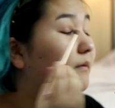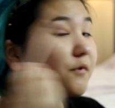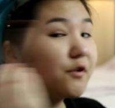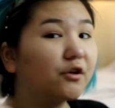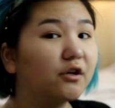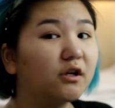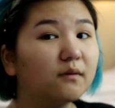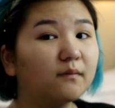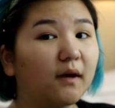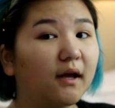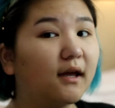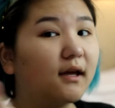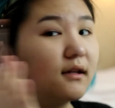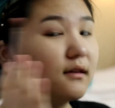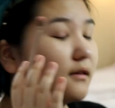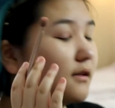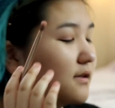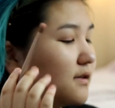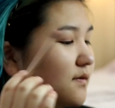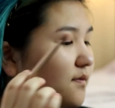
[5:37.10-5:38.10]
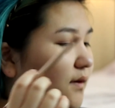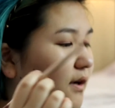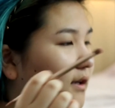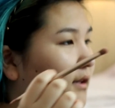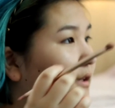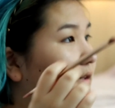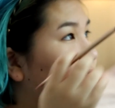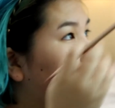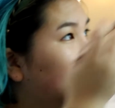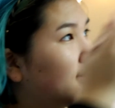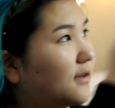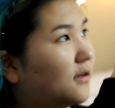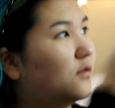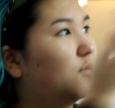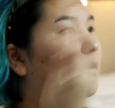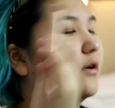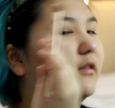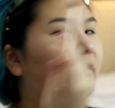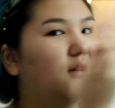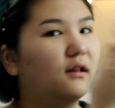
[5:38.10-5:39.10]
I'm turning my head this way. This is, like,
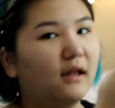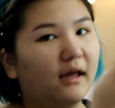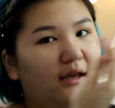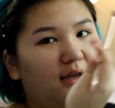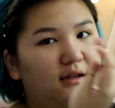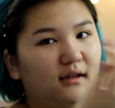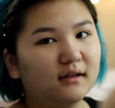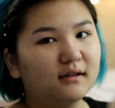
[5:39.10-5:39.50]
where the light